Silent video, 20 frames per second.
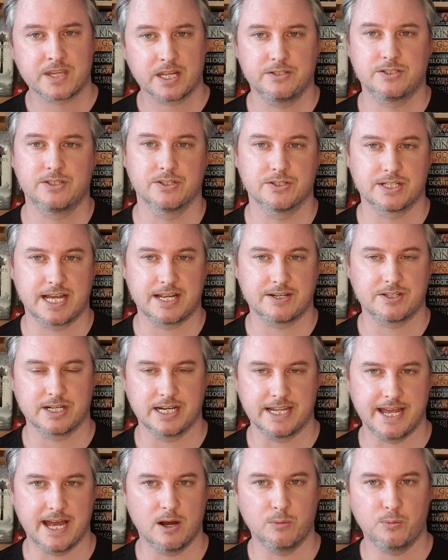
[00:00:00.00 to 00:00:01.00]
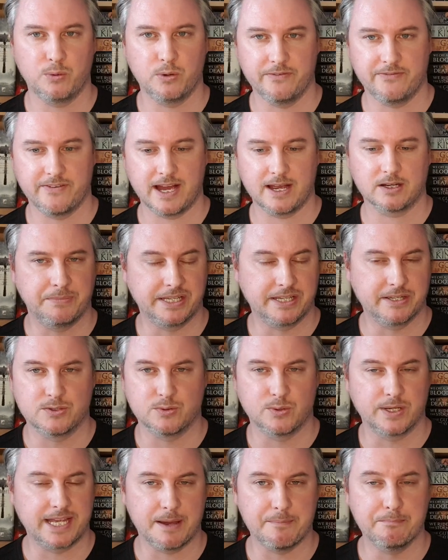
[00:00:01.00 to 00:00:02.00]
does actually help with that because
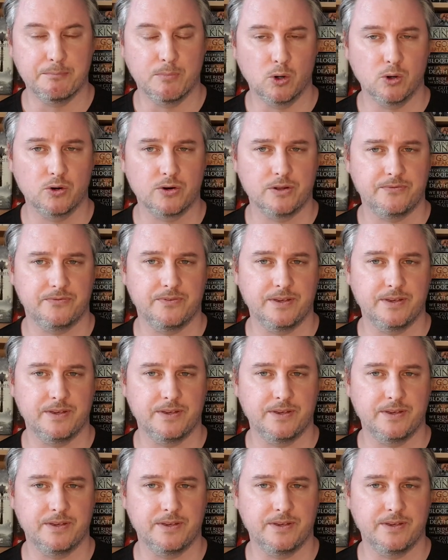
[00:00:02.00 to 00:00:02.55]
we get more of